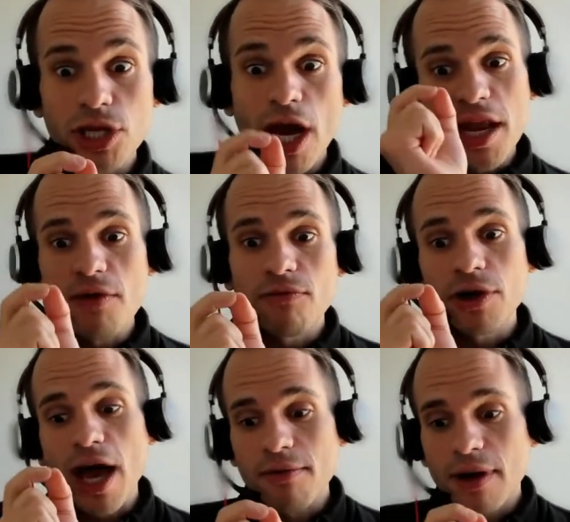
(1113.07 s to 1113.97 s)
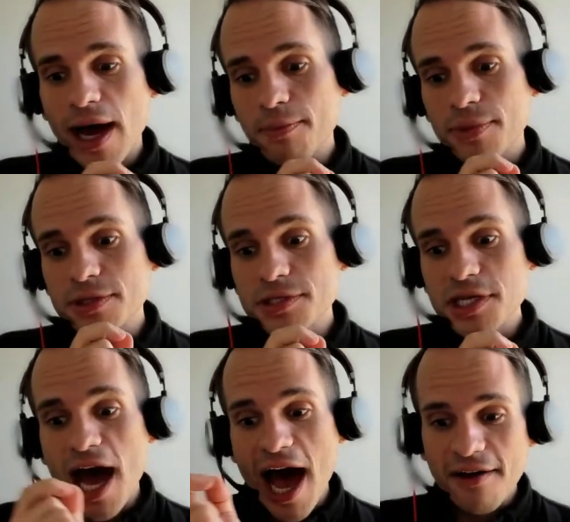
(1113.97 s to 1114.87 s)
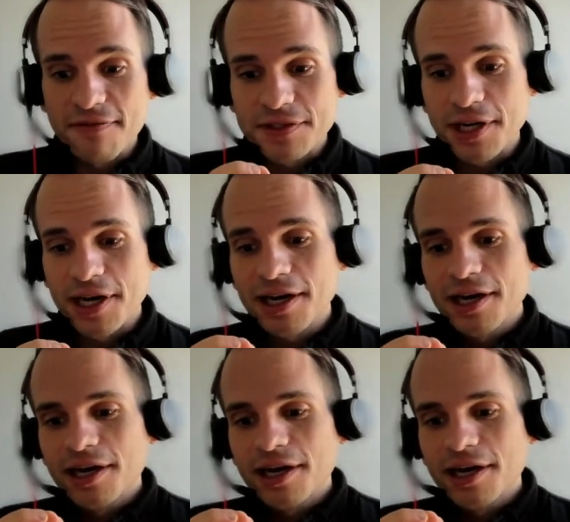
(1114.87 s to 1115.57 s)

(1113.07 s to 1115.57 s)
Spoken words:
and then whatever happens after,